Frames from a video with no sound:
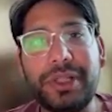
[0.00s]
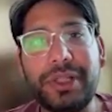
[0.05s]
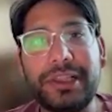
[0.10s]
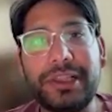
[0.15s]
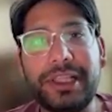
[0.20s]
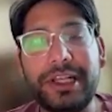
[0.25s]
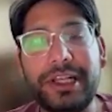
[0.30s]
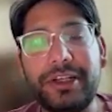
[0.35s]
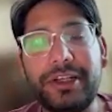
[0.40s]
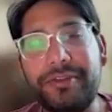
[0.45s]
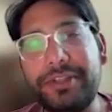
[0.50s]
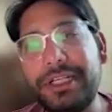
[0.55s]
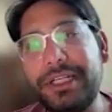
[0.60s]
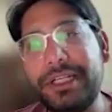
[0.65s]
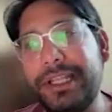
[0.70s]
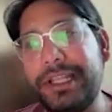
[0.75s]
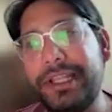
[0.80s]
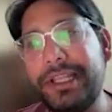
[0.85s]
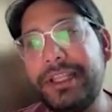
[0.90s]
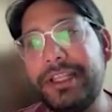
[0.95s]
At the end of the
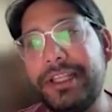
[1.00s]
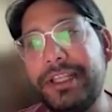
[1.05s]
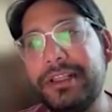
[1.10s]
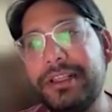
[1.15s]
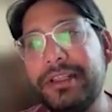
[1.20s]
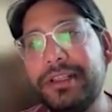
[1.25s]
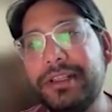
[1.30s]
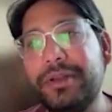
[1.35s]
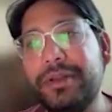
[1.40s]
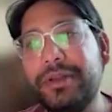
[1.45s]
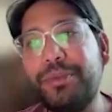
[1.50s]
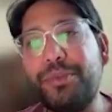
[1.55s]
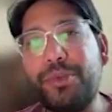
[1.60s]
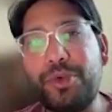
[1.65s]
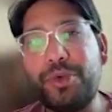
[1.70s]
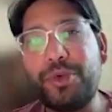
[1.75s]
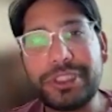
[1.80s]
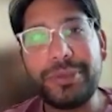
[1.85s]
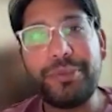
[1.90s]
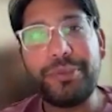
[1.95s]
day,
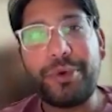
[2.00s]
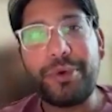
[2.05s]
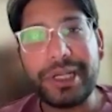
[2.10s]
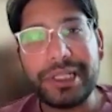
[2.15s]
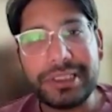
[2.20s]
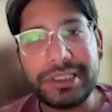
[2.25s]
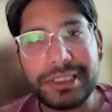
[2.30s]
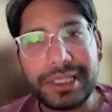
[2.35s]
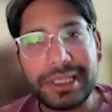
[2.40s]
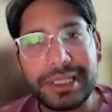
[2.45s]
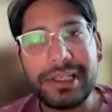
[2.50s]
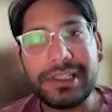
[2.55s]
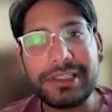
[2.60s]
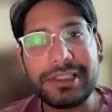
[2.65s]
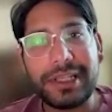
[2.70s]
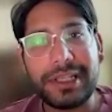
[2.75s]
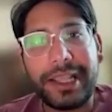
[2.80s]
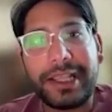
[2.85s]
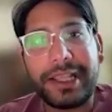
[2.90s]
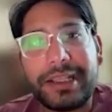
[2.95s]
most important skill
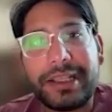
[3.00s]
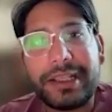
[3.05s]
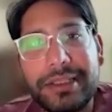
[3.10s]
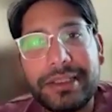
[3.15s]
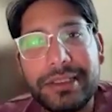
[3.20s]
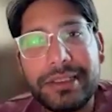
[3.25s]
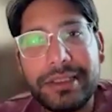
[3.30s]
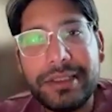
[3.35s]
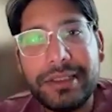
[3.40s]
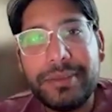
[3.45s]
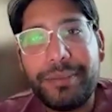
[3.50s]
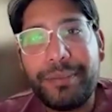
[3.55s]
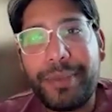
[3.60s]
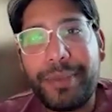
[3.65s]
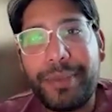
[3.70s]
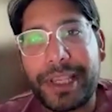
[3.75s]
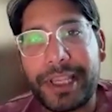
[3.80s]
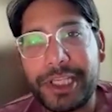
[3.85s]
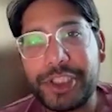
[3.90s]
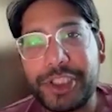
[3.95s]
is like
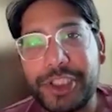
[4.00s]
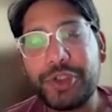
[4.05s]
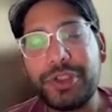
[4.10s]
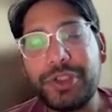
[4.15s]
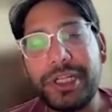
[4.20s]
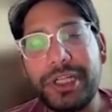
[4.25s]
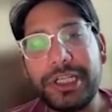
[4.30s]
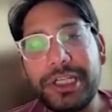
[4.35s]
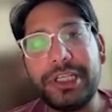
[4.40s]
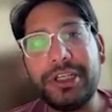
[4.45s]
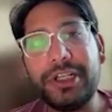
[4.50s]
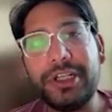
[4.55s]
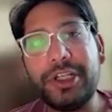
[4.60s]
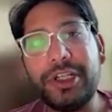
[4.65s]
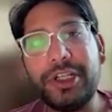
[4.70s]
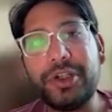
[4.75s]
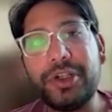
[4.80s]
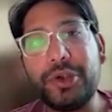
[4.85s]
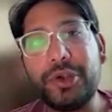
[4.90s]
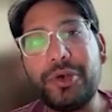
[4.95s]
making sure that
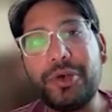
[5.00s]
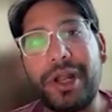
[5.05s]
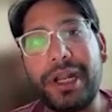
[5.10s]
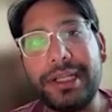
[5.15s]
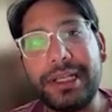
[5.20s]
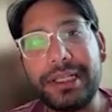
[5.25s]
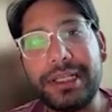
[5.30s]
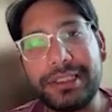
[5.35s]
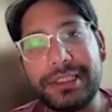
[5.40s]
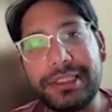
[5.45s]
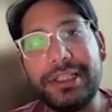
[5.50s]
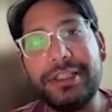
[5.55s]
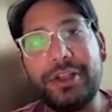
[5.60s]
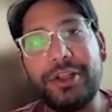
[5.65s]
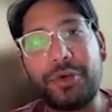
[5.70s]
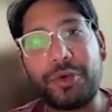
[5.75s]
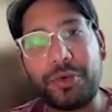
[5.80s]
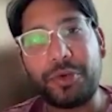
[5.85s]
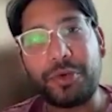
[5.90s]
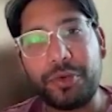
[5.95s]
you understand
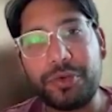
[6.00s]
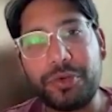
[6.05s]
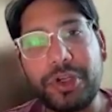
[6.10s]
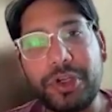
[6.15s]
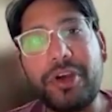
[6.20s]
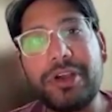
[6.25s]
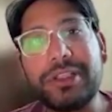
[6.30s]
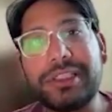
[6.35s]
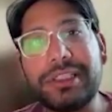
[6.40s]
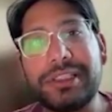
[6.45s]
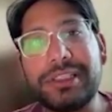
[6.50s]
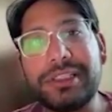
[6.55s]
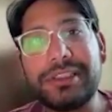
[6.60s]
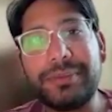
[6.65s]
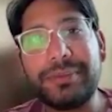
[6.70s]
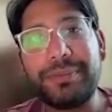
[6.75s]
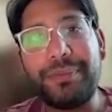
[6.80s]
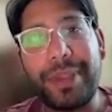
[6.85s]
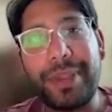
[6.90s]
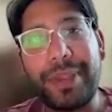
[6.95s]
the root
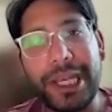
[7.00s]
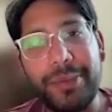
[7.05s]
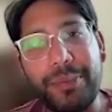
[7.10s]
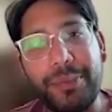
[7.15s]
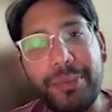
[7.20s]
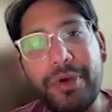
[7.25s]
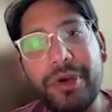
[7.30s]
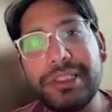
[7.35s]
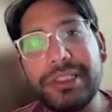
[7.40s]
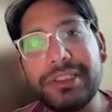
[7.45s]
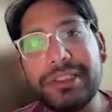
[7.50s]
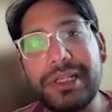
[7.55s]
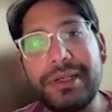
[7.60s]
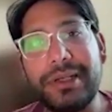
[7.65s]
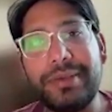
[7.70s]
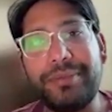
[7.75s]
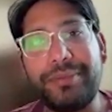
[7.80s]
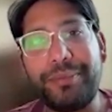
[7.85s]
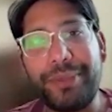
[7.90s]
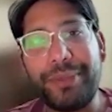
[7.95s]
causes, the pain points,
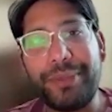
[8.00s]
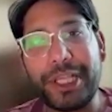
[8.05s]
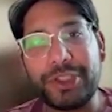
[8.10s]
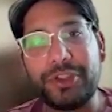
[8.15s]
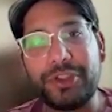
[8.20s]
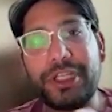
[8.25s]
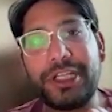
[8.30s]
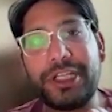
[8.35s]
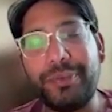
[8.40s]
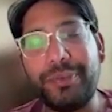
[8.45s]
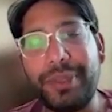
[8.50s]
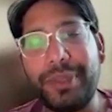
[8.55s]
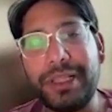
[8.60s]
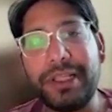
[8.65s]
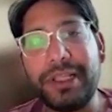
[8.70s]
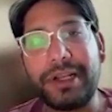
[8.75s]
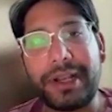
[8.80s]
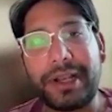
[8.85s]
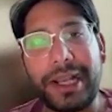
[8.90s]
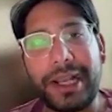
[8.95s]
and make sure that you
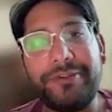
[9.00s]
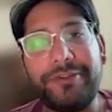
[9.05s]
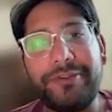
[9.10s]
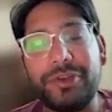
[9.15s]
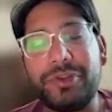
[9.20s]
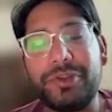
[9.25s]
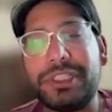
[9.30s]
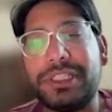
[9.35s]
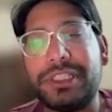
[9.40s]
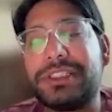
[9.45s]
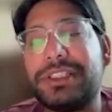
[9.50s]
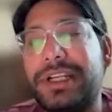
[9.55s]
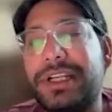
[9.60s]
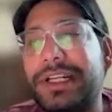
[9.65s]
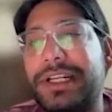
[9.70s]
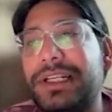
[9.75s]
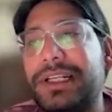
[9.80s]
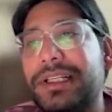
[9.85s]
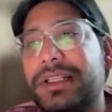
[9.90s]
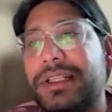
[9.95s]
build the right futures,
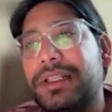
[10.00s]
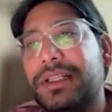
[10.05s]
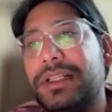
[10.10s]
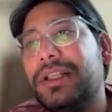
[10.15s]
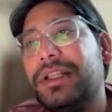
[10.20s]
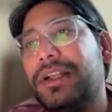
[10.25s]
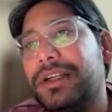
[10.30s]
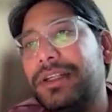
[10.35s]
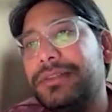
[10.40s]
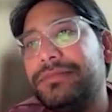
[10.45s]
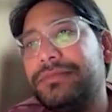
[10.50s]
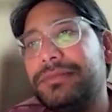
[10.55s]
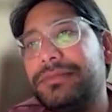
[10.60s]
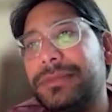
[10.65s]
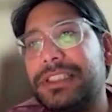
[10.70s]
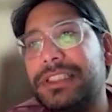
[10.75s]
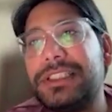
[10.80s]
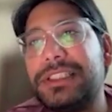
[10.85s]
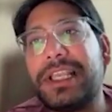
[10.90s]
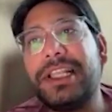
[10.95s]
right?
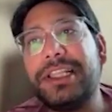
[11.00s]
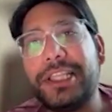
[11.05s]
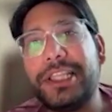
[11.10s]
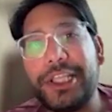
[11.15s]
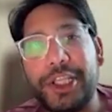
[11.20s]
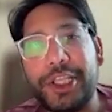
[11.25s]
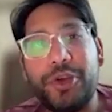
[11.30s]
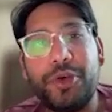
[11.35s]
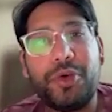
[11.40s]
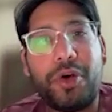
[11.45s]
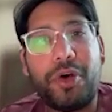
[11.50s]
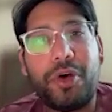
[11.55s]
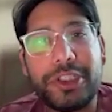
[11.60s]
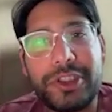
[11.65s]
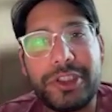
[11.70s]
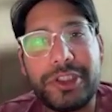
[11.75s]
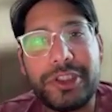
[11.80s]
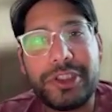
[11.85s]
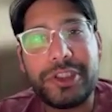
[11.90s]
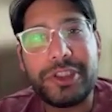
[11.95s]
The second thing you
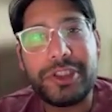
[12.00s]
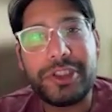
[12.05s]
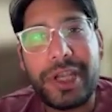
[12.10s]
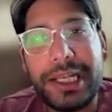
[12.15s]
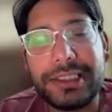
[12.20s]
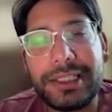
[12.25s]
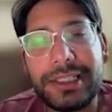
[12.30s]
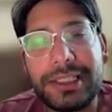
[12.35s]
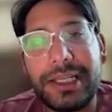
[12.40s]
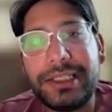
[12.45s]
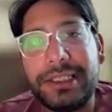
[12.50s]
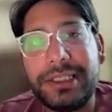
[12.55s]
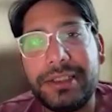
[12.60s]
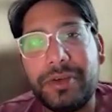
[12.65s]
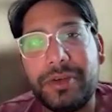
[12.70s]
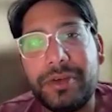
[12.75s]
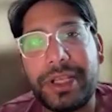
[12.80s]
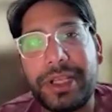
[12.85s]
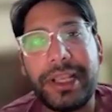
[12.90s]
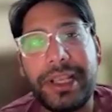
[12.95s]
also highlighted is
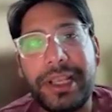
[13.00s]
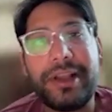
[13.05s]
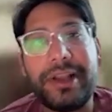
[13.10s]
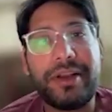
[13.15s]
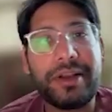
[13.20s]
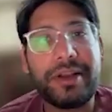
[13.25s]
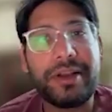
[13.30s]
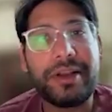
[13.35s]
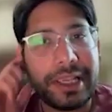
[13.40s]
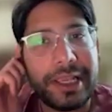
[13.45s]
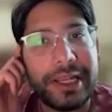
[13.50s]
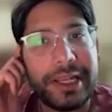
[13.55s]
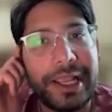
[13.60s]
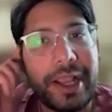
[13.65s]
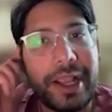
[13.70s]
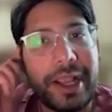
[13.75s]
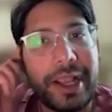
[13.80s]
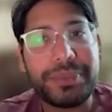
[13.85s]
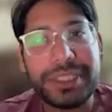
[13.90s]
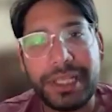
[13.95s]
like, okay,
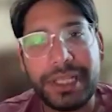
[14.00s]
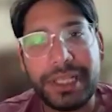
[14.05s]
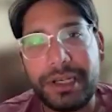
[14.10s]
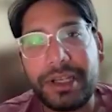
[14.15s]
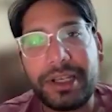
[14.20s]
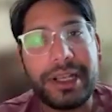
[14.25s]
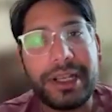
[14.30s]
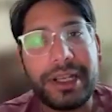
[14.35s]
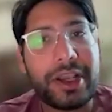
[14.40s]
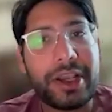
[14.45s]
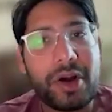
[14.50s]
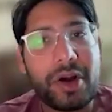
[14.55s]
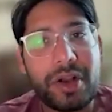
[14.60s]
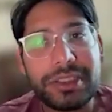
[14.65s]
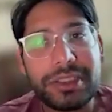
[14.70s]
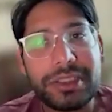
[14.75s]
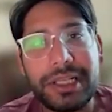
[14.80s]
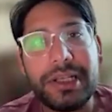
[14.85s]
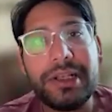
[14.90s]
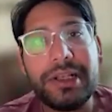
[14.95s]
can I upsell? Can I
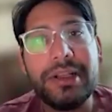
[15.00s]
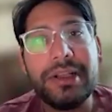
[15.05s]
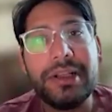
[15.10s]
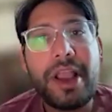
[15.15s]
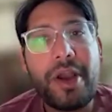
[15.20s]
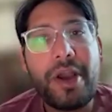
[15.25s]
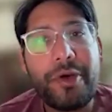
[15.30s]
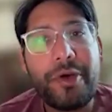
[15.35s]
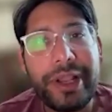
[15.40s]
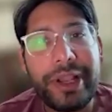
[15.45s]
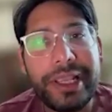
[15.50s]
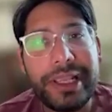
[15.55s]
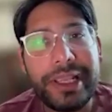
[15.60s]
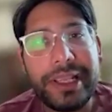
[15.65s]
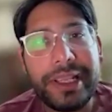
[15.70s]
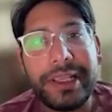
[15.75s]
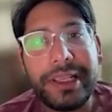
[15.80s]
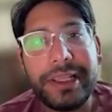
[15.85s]
cross sell? How